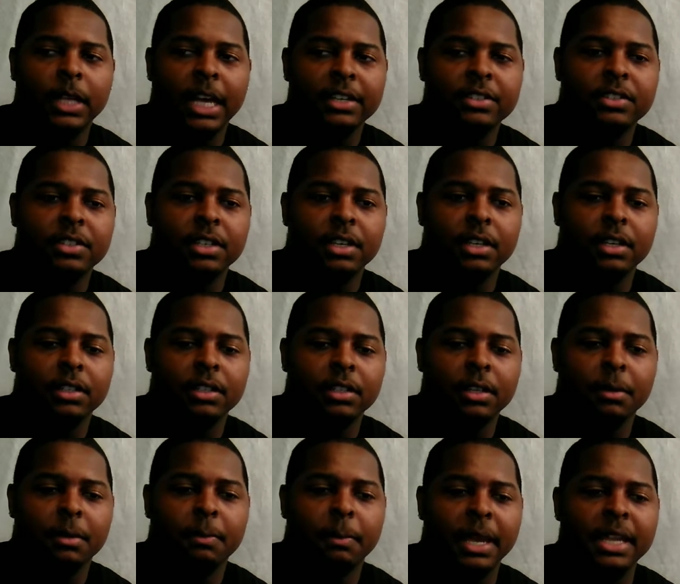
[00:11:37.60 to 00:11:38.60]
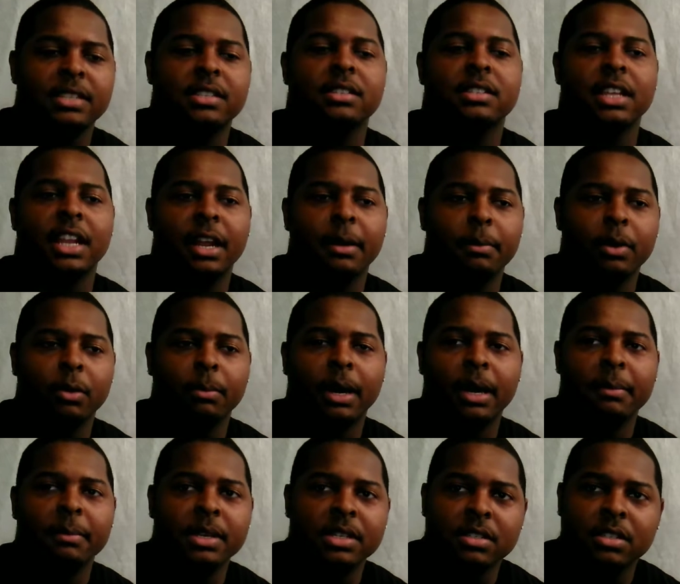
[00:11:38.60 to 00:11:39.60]
that's the basis that I built
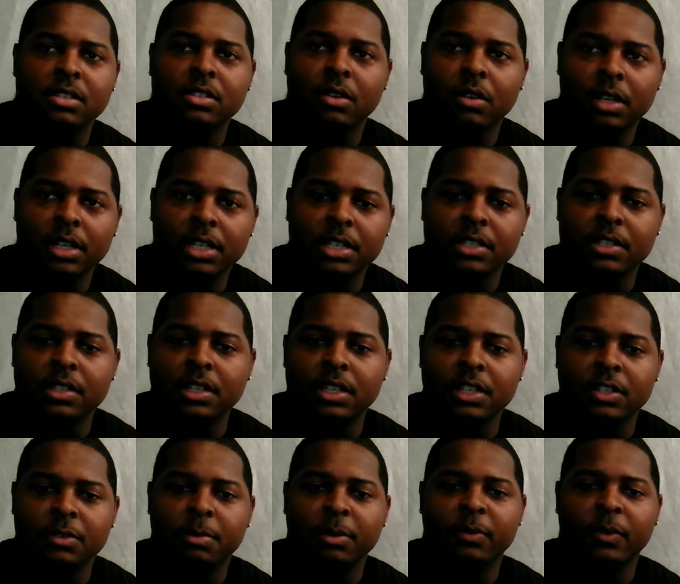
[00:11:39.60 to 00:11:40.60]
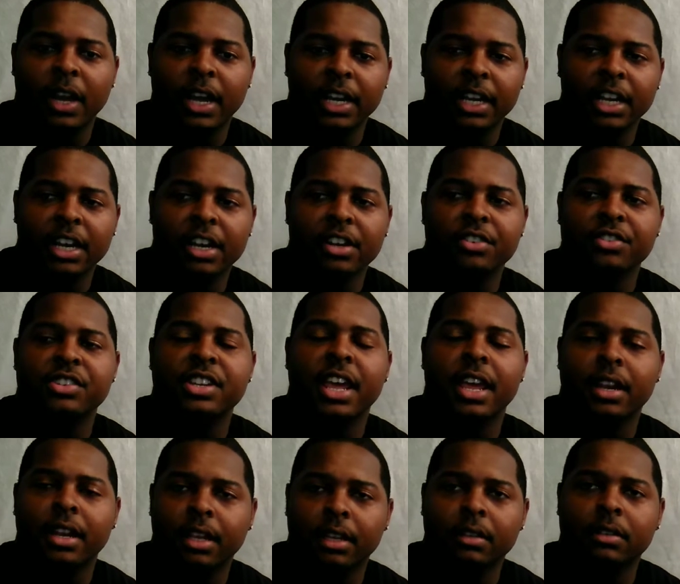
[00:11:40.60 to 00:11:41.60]
my business on is providing
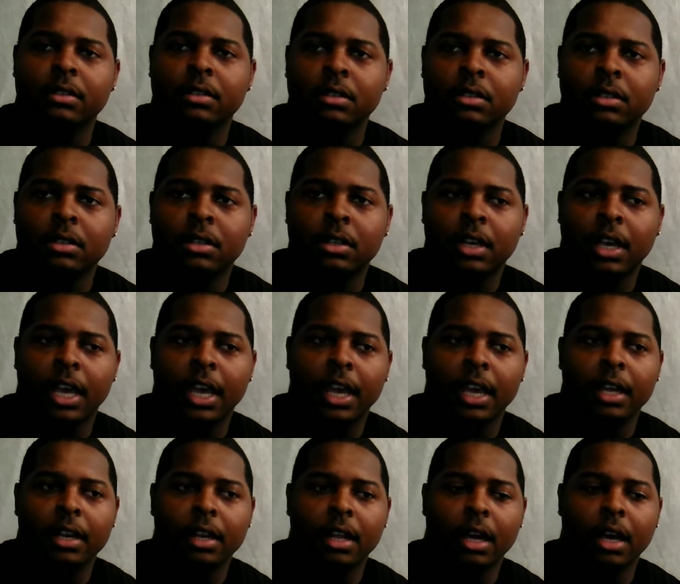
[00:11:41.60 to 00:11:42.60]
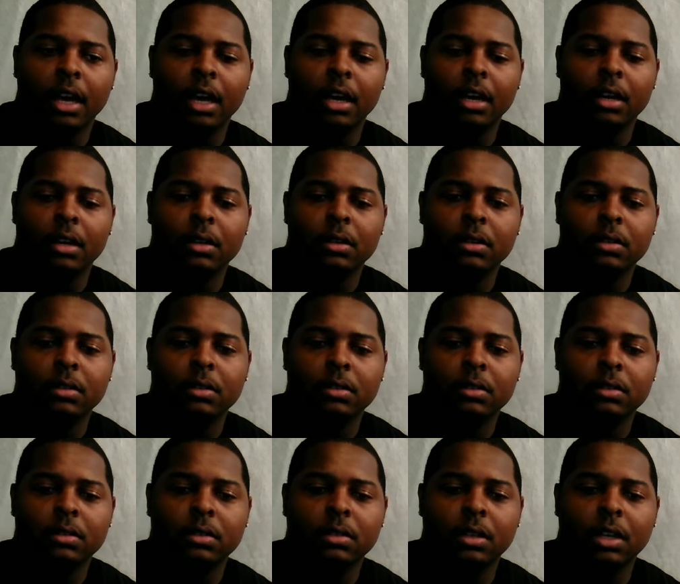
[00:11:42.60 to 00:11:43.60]
understanding and
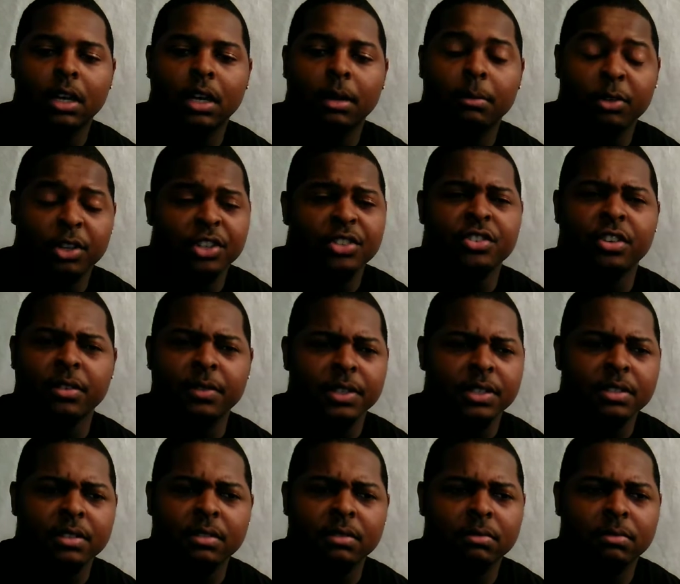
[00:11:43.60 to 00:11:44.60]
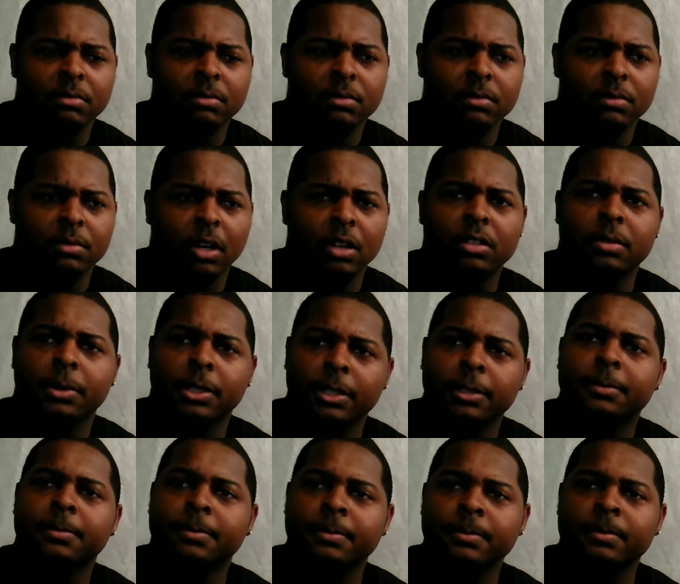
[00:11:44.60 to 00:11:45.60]
good service
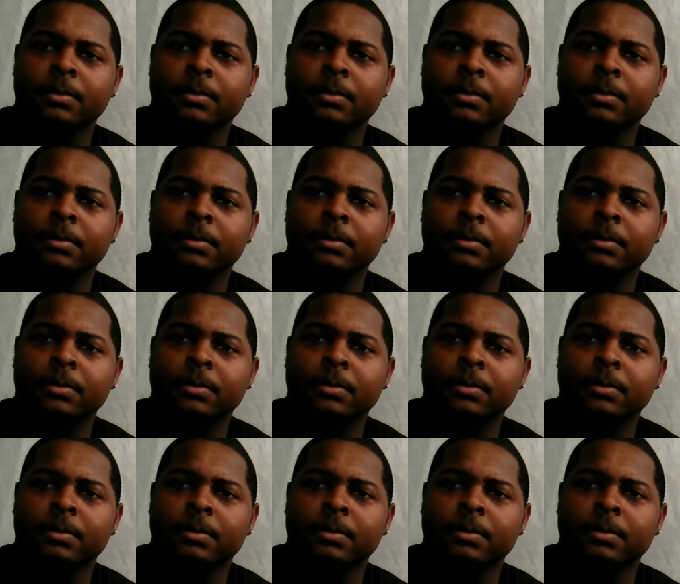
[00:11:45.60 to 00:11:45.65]
ultimately.